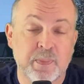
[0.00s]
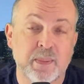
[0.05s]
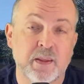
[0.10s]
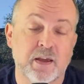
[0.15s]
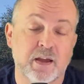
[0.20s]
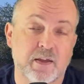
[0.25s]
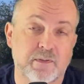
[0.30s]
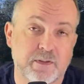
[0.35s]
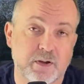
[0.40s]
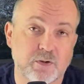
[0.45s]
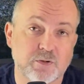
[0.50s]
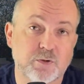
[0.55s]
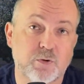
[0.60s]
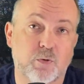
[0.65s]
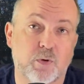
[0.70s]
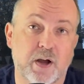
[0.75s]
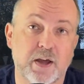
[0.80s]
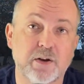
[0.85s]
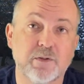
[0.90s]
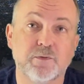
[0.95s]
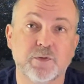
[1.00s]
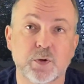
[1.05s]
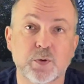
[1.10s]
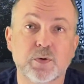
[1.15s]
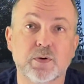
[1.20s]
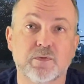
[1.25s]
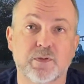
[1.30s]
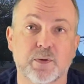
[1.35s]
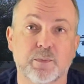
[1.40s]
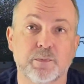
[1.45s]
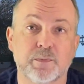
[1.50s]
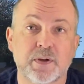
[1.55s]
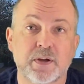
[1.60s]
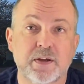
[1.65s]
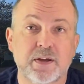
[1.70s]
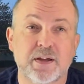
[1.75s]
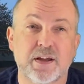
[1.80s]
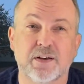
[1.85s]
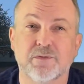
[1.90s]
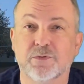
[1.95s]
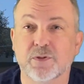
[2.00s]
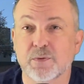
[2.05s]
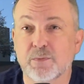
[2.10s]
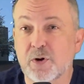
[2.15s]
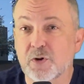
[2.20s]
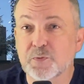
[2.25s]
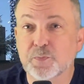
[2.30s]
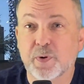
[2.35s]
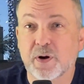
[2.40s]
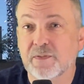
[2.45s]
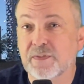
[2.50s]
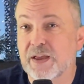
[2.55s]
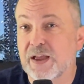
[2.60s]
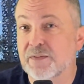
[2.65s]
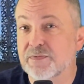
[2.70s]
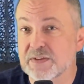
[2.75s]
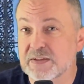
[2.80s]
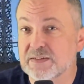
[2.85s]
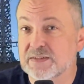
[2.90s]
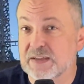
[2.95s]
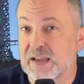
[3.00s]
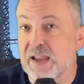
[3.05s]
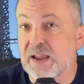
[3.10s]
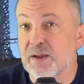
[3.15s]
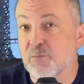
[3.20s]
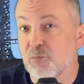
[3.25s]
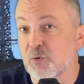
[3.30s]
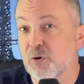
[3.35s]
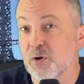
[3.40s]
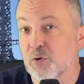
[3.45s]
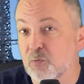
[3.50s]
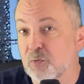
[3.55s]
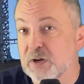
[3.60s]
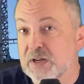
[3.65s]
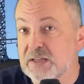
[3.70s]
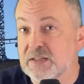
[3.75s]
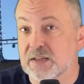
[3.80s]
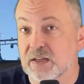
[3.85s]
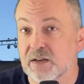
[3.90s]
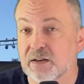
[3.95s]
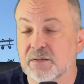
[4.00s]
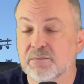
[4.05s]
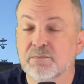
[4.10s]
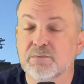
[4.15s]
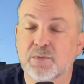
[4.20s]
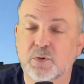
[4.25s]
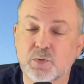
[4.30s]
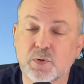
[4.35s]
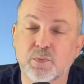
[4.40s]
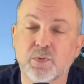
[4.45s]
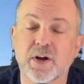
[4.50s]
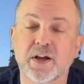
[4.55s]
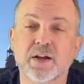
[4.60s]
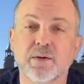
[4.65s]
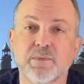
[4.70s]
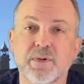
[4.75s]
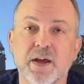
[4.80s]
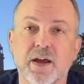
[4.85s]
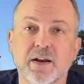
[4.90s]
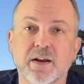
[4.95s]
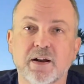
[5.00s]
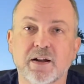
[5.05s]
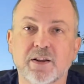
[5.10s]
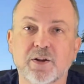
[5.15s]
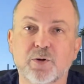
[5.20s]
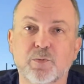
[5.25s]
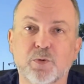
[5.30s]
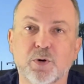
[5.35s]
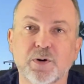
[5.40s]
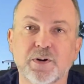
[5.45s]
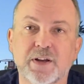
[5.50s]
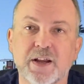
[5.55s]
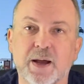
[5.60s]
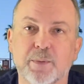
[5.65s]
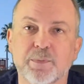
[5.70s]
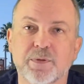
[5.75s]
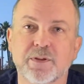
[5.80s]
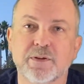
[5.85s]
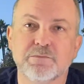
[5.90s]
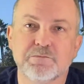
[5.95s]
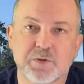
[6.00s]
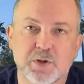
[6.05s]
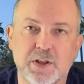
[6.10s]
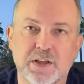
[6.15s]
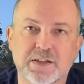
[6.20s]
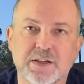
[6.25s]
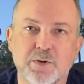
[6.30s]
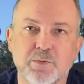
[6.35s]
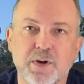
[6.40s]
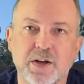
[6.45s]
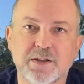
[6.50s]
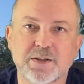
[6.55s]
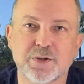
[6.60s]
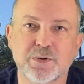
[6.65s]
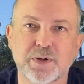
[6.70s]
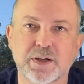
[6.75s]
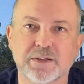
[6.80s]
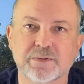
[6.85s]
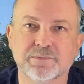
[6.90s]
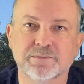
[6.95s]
and there's quite a few of them. And for the most part, they have the same real reason, but we'll break them down in a little more depth. So let's get right to it.